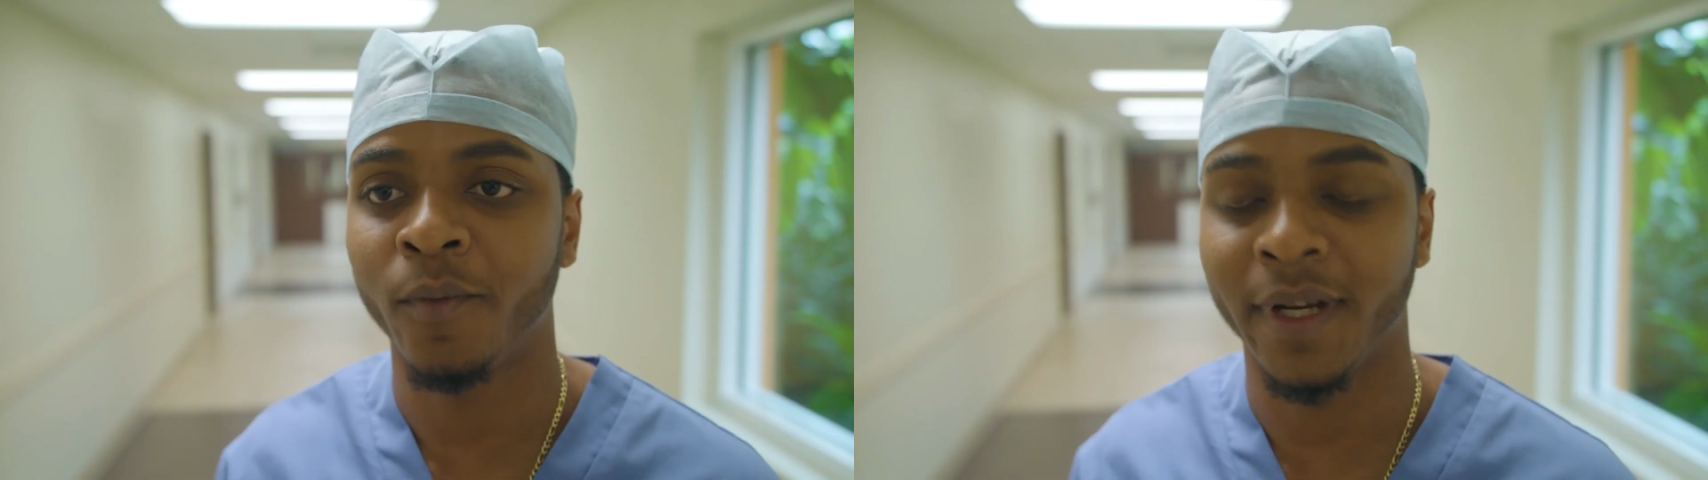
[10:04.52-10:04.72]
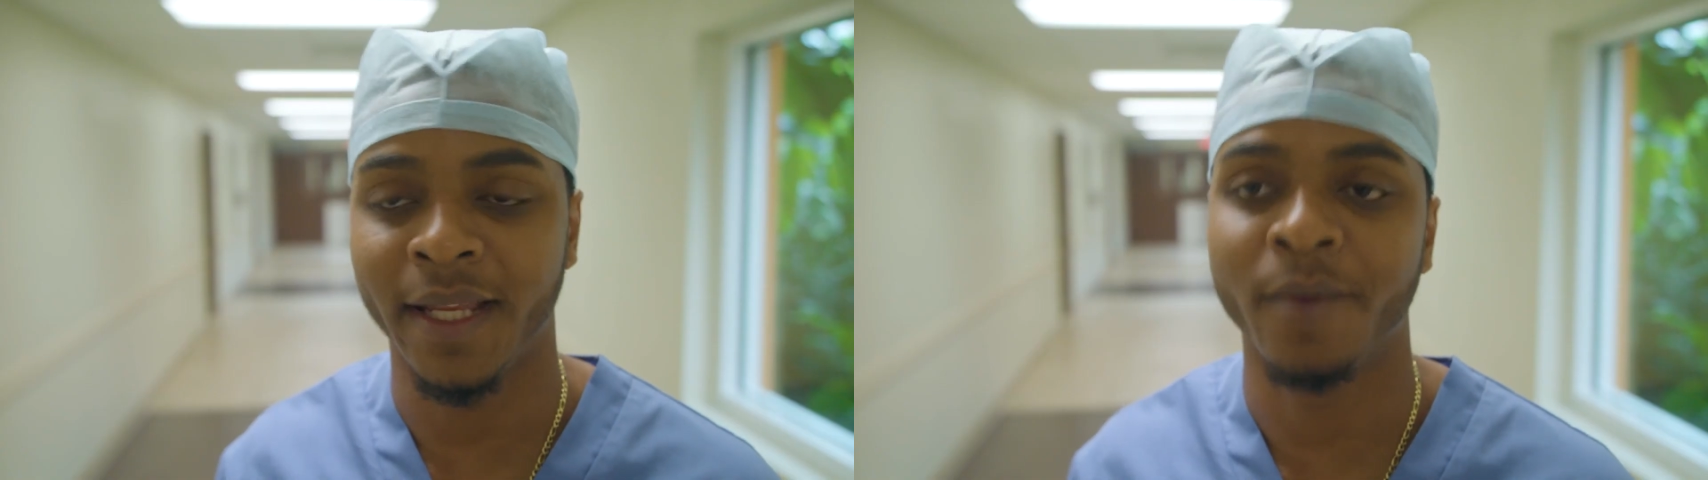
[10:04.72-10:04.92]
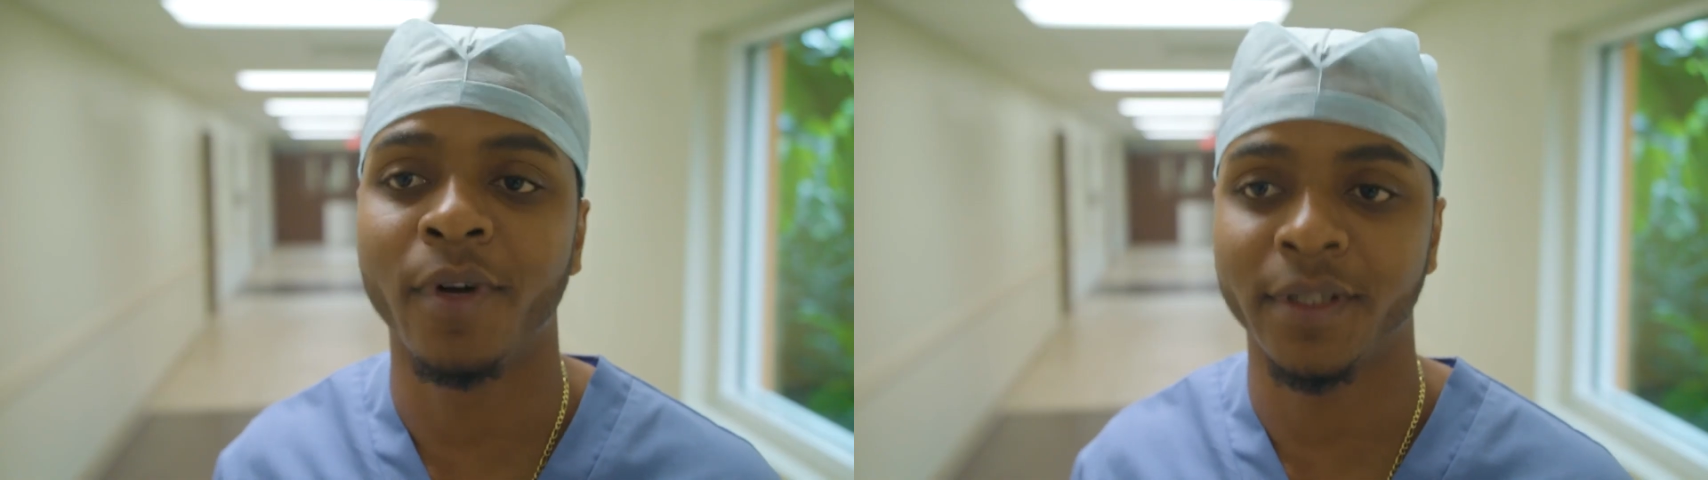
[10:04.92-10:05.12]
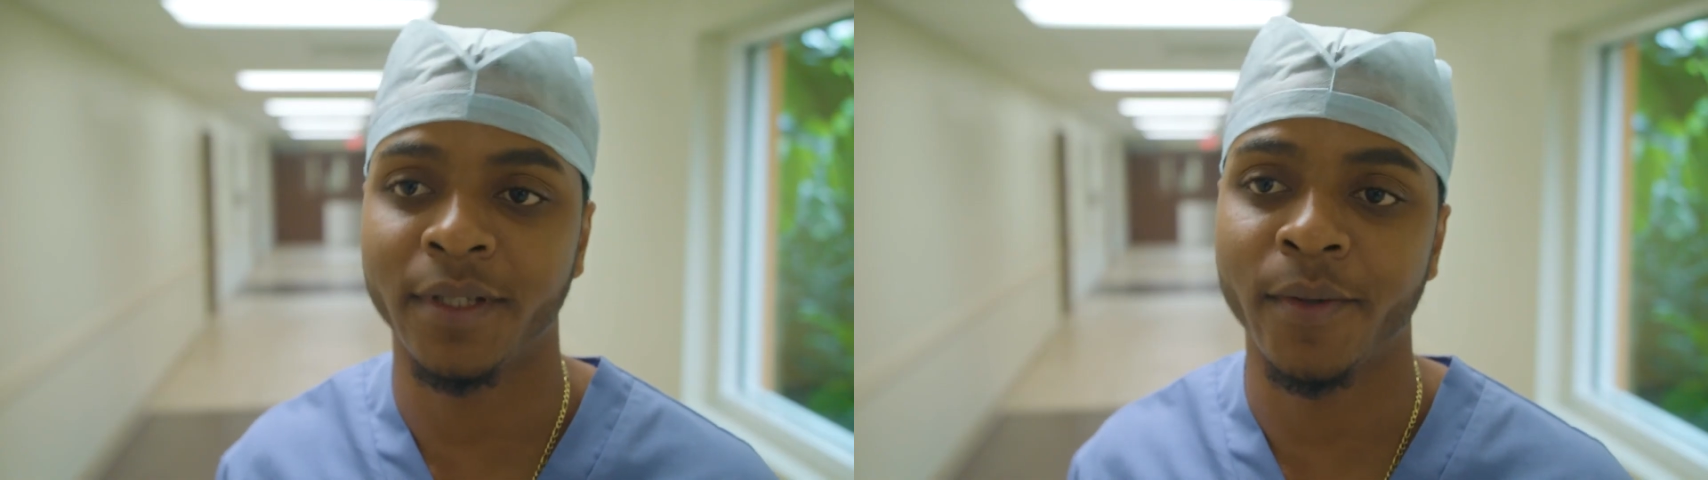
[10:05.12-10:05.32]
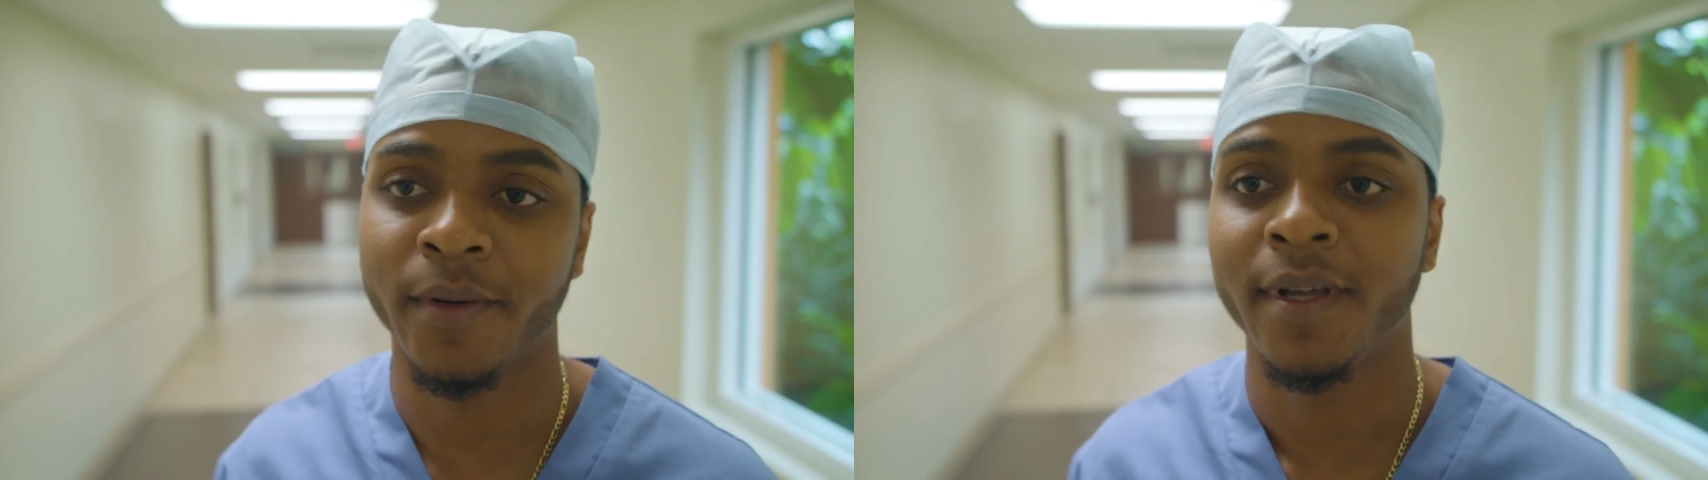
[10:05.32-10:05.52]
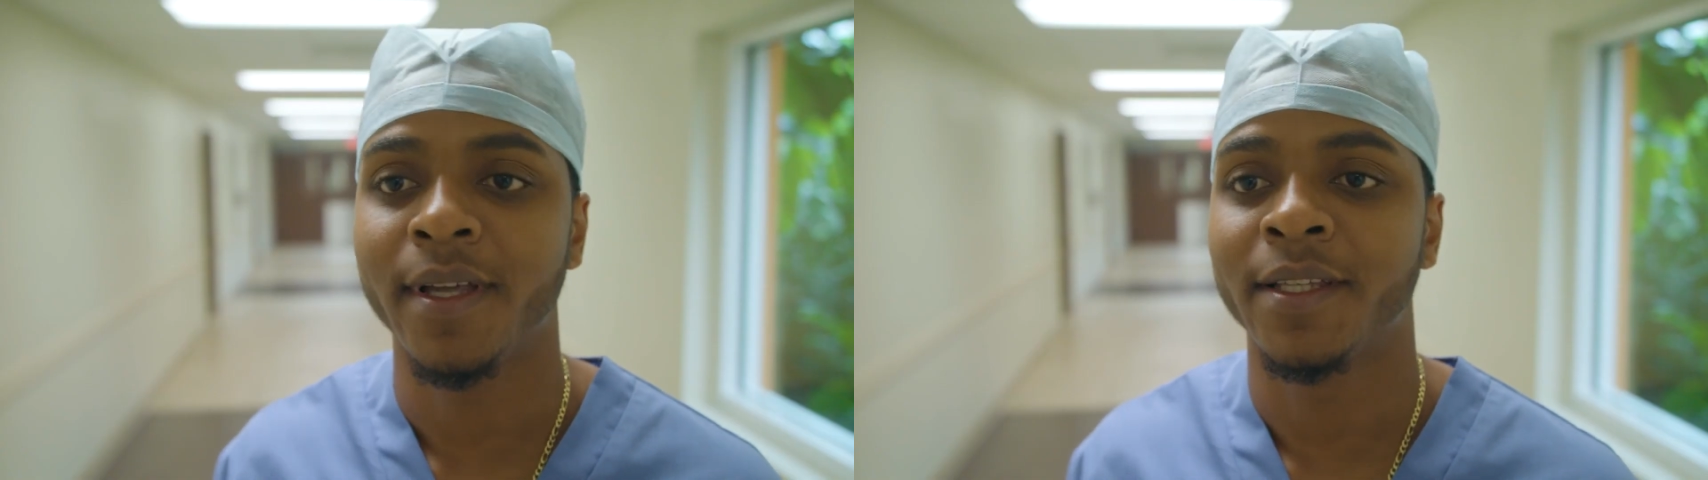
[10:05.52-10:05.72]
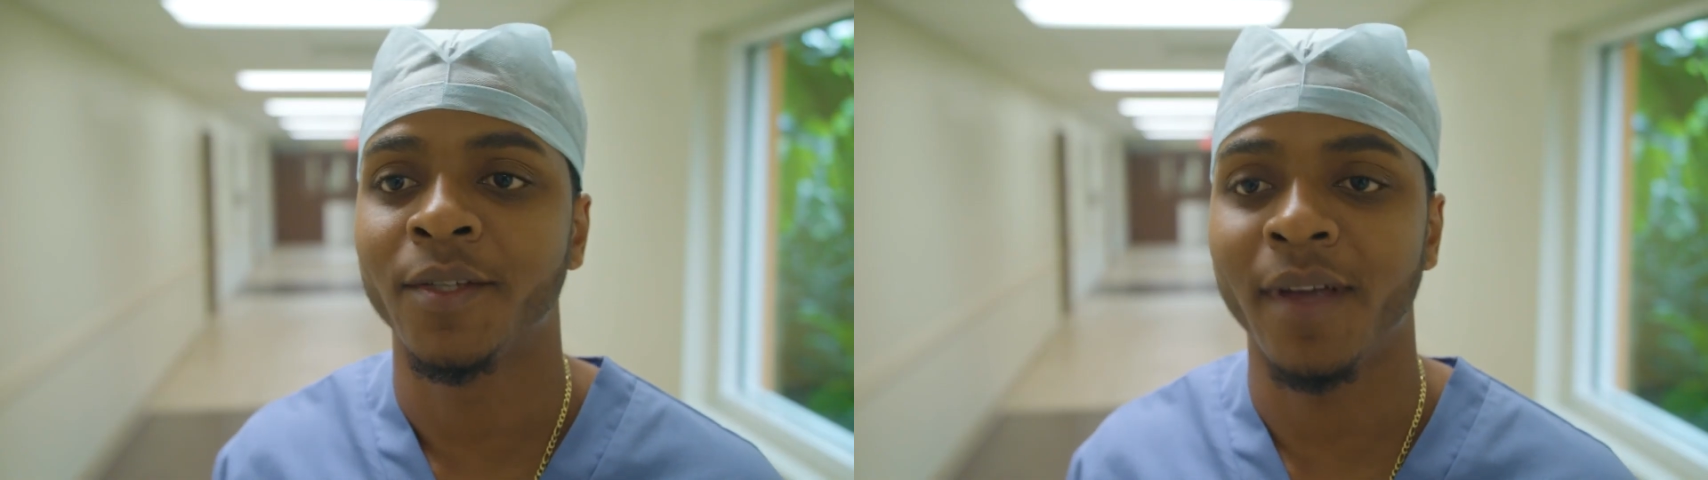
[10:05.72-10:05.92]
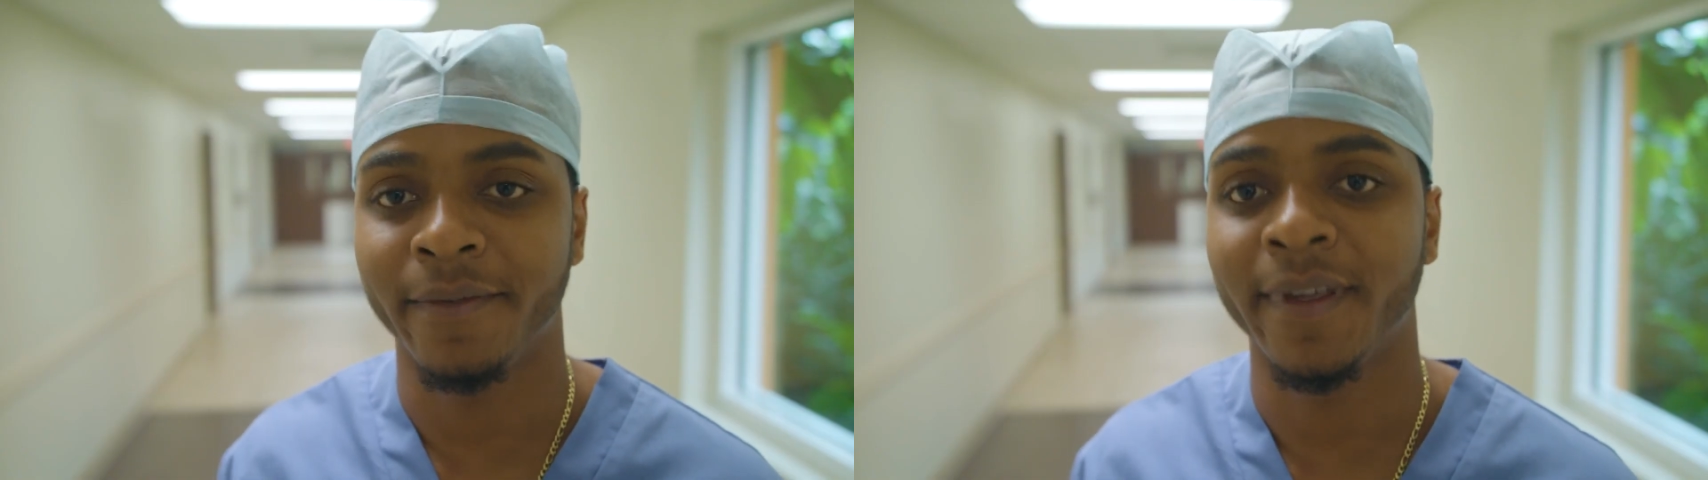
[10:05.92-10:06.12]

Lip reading: what they want to do. So I